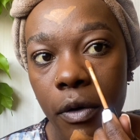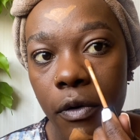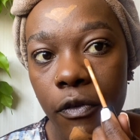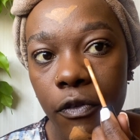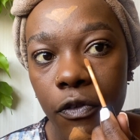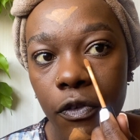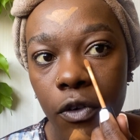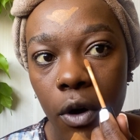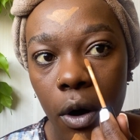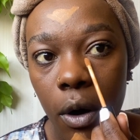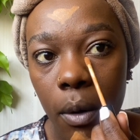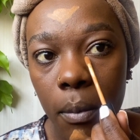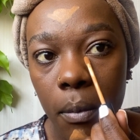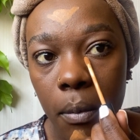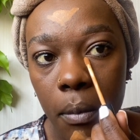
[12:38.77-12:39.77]

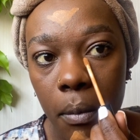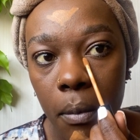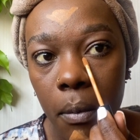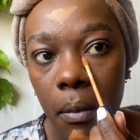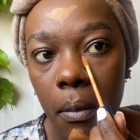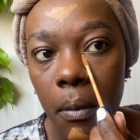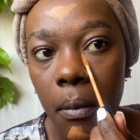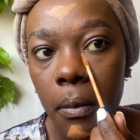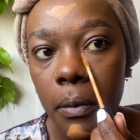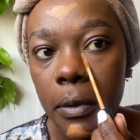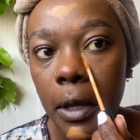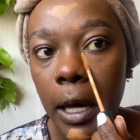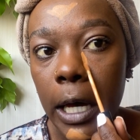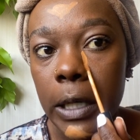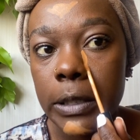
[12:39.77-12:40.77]
from
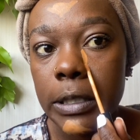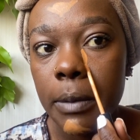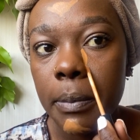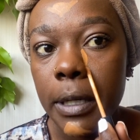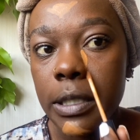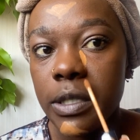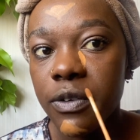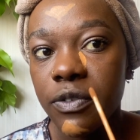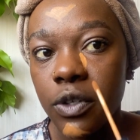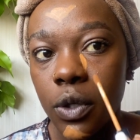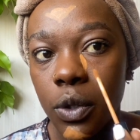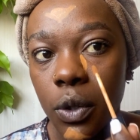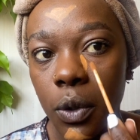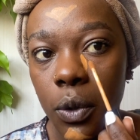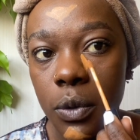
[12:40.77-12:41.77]
the outer part of your
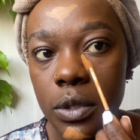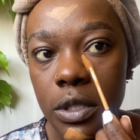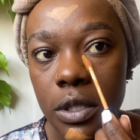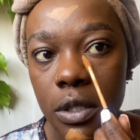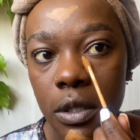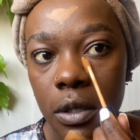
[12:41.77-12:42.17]
nose